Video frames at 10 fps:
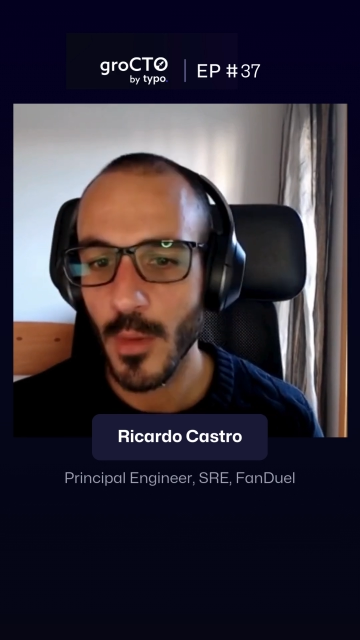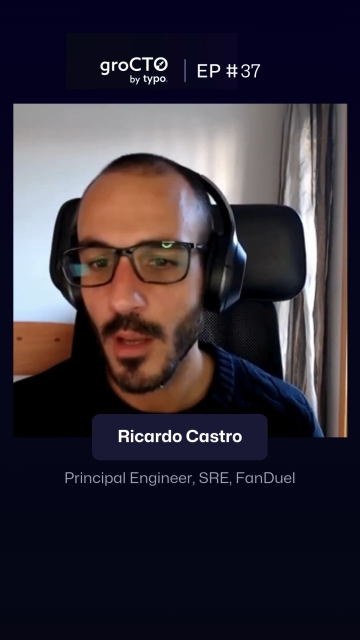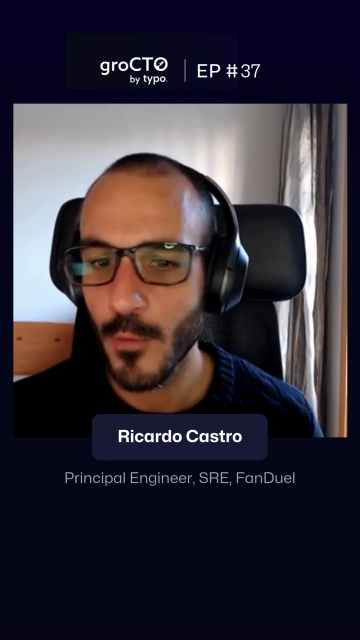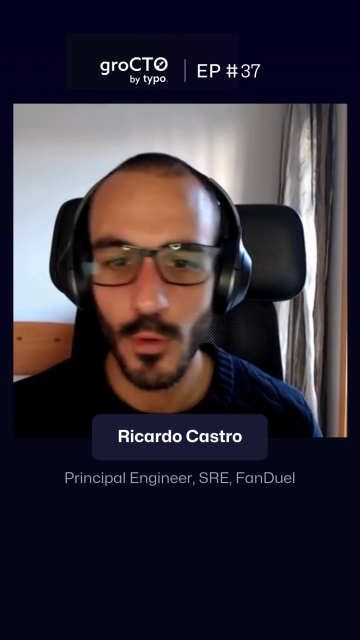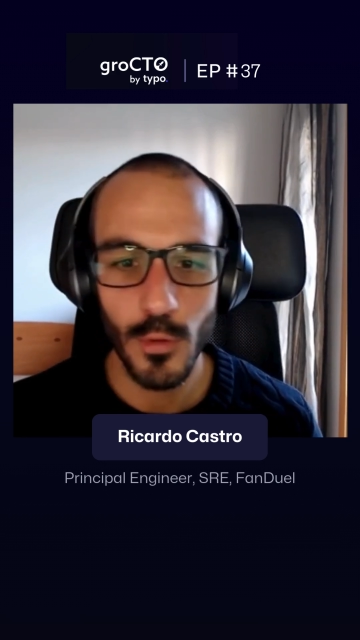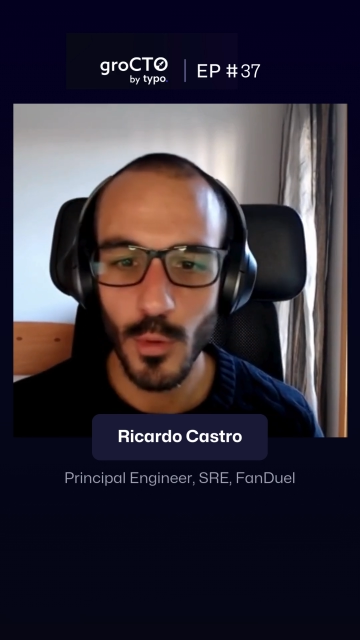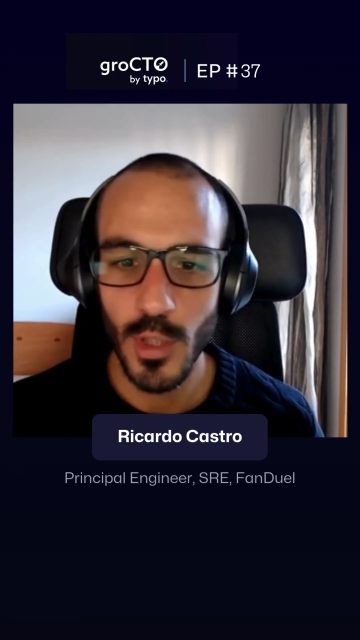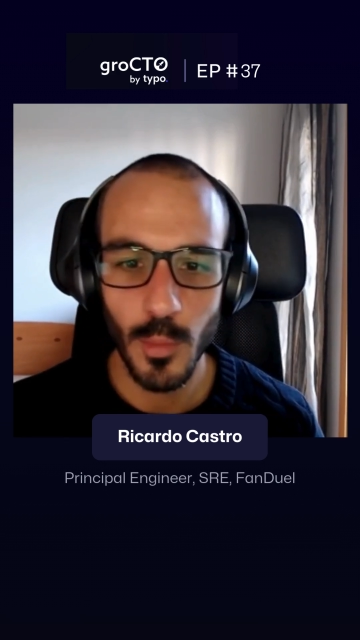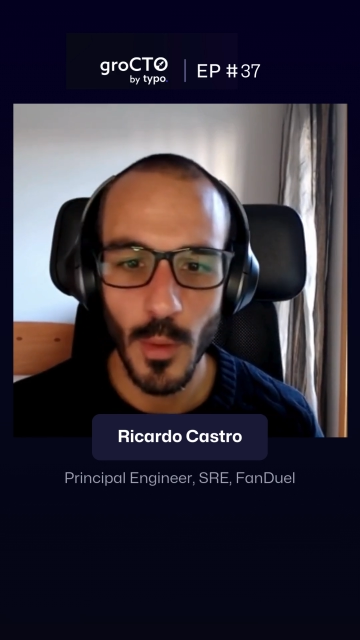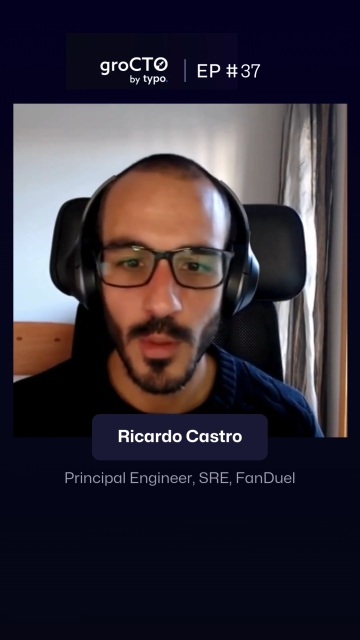if you do a
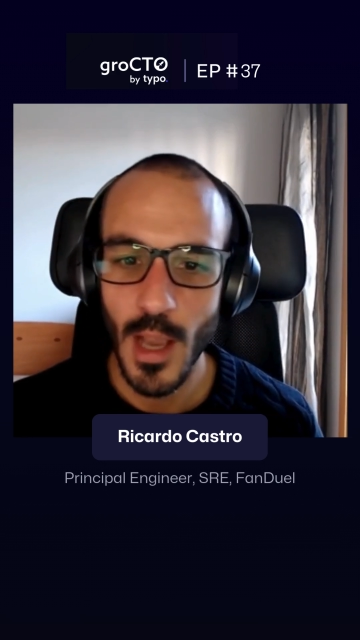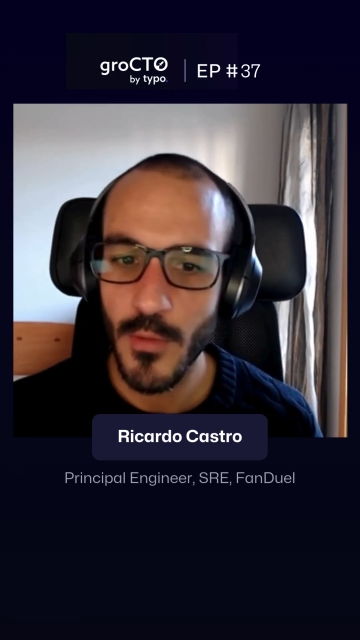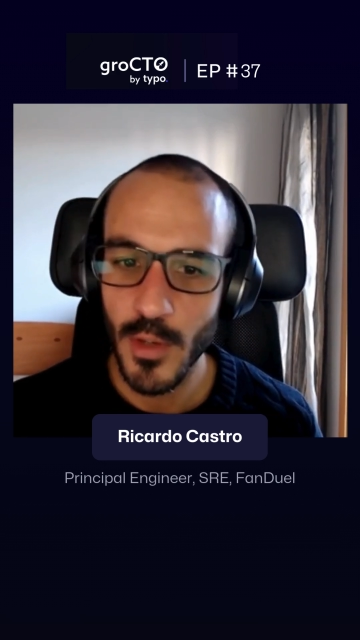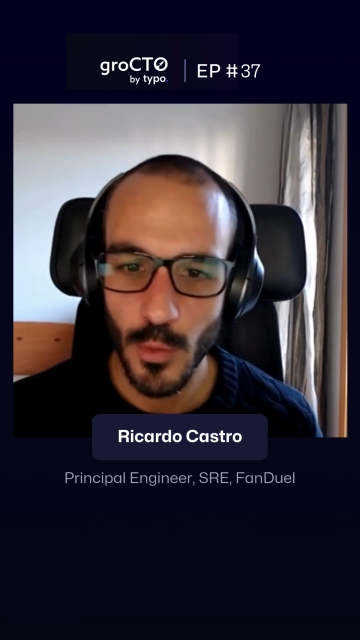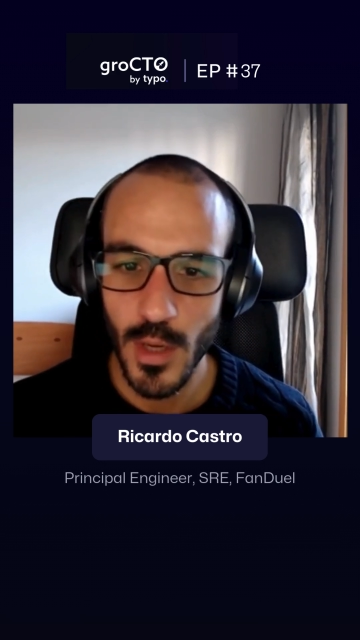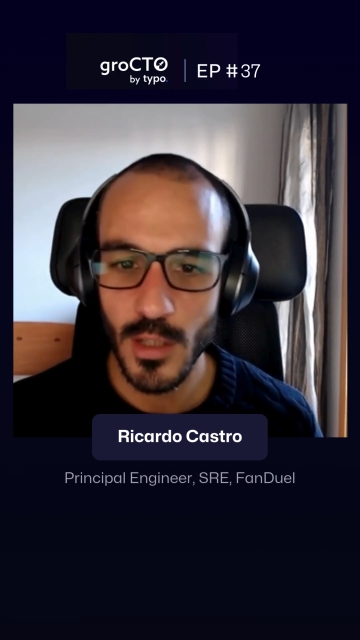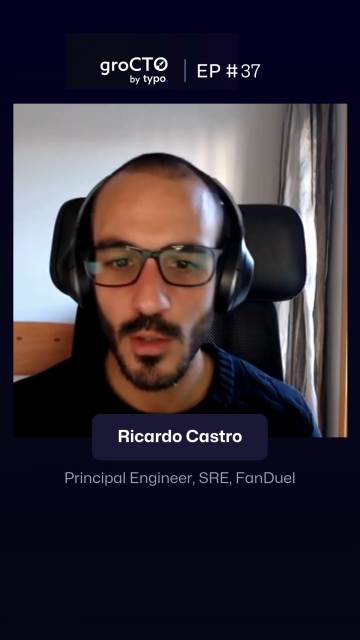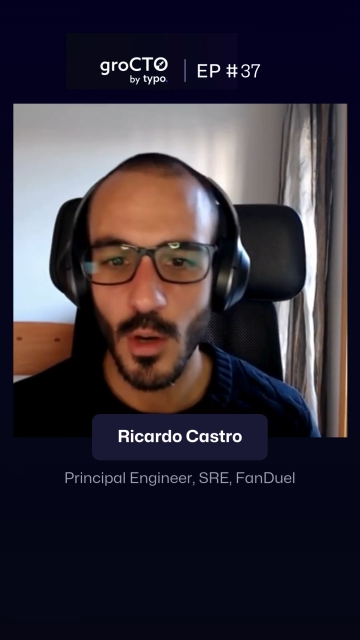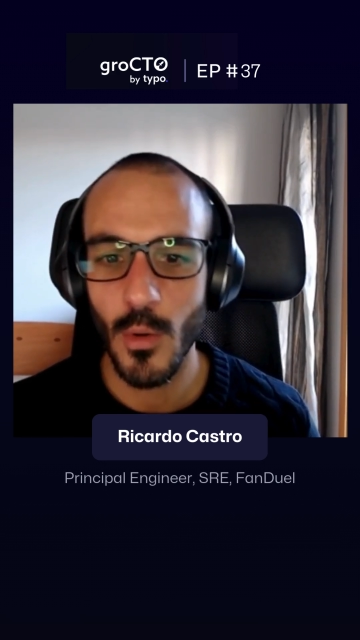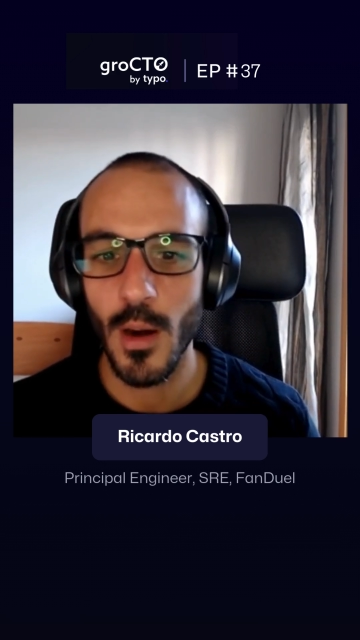deployment every 2
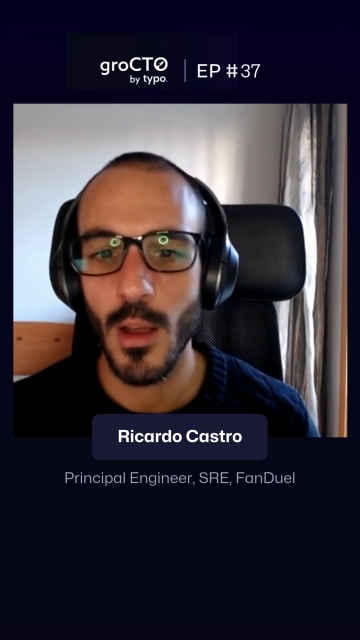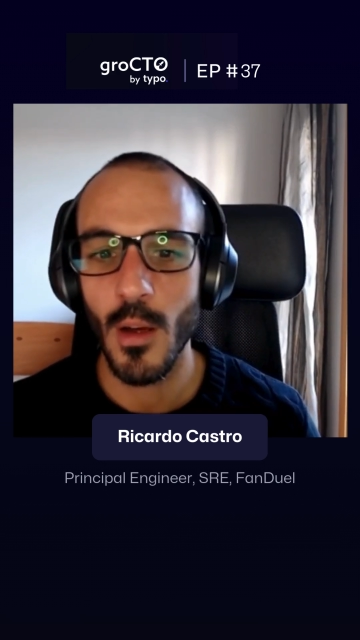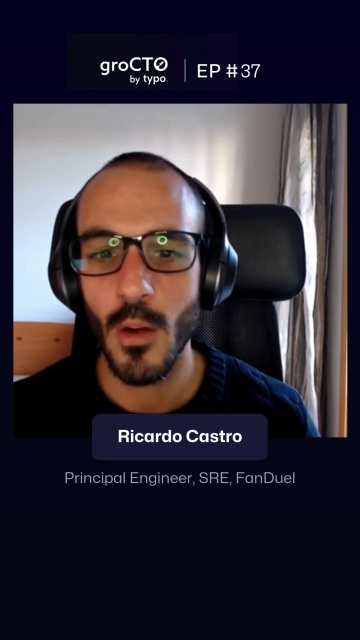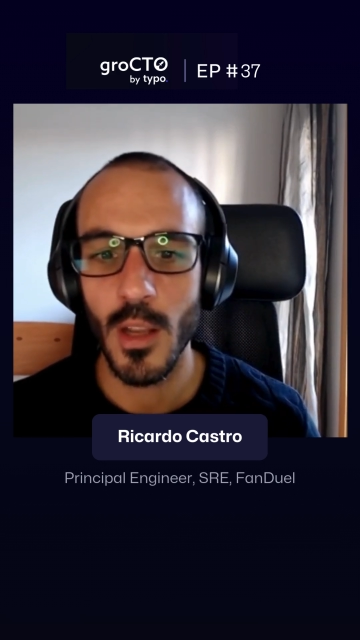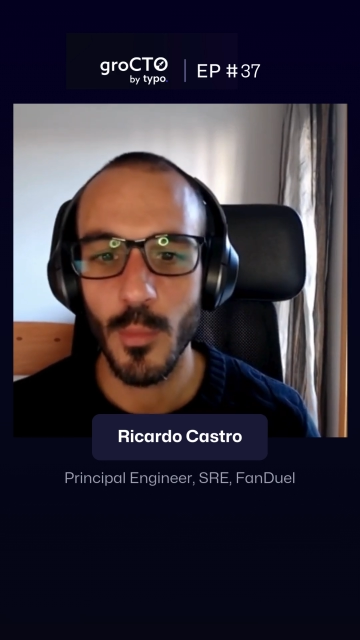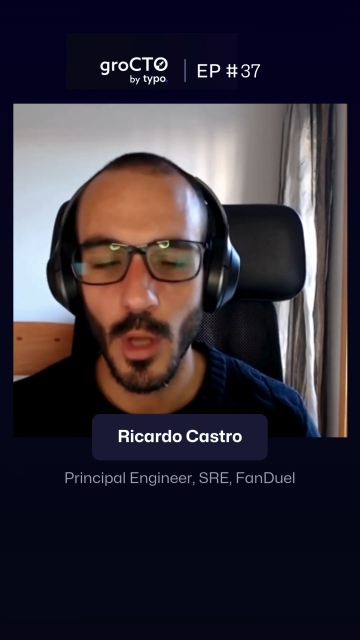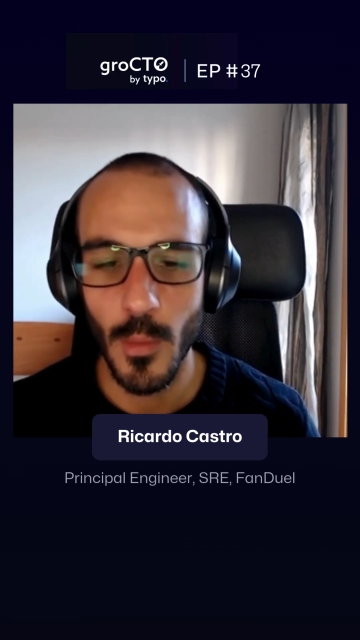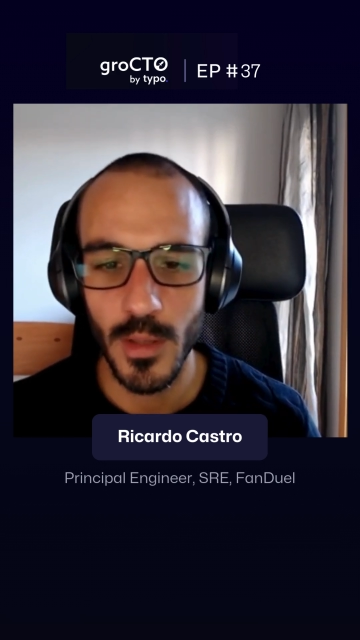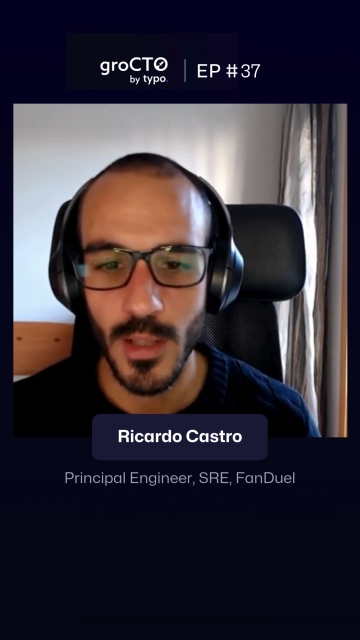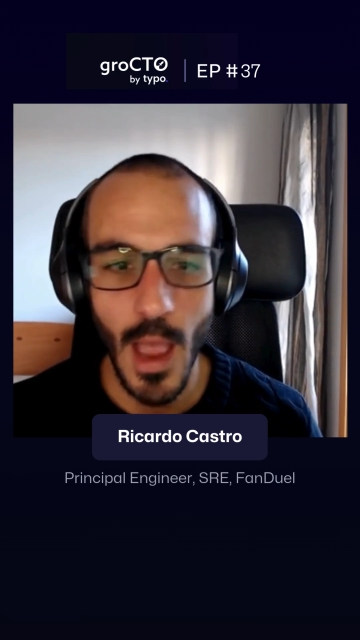weeks or a
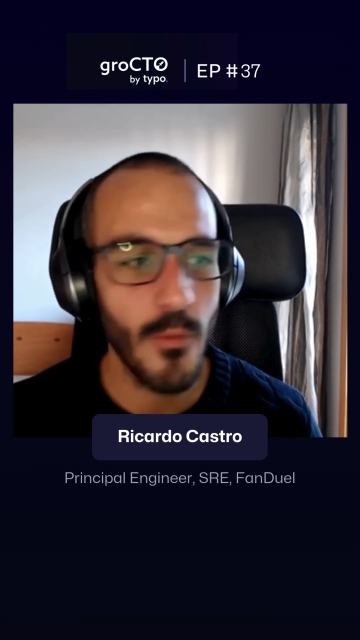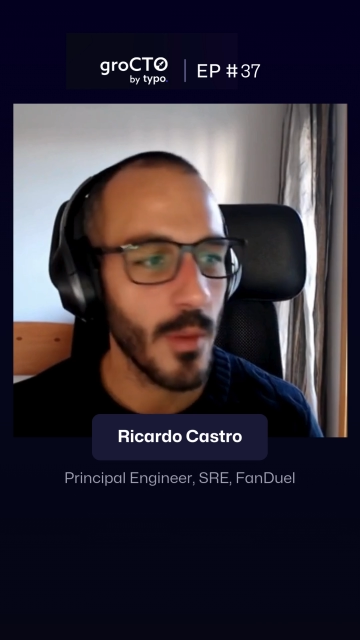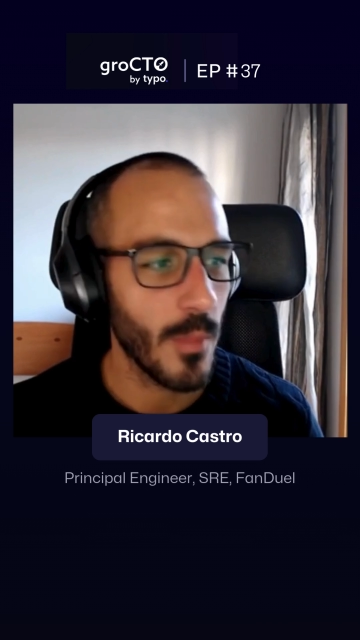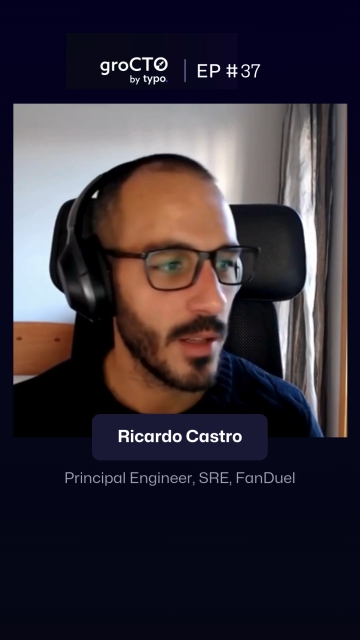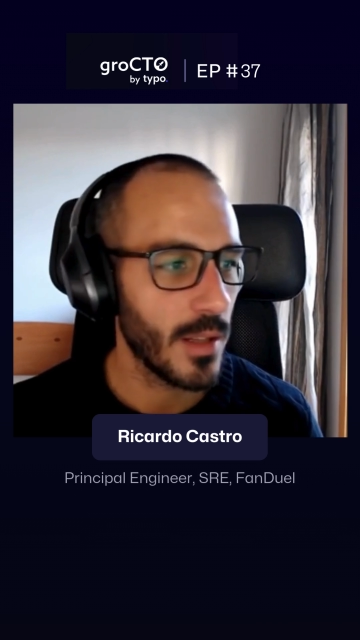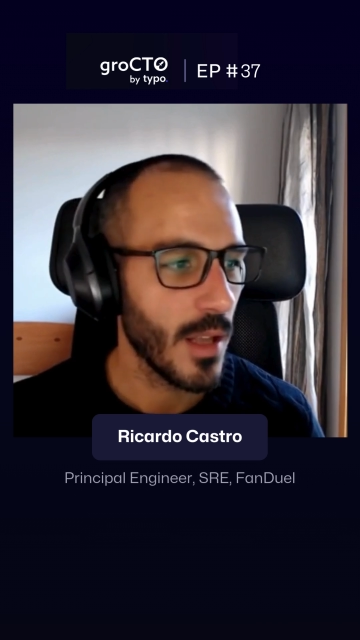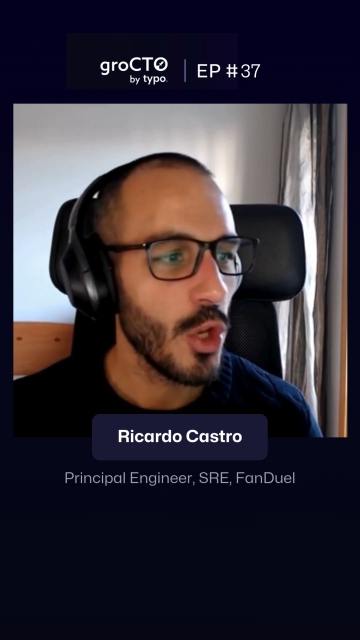deployment every month,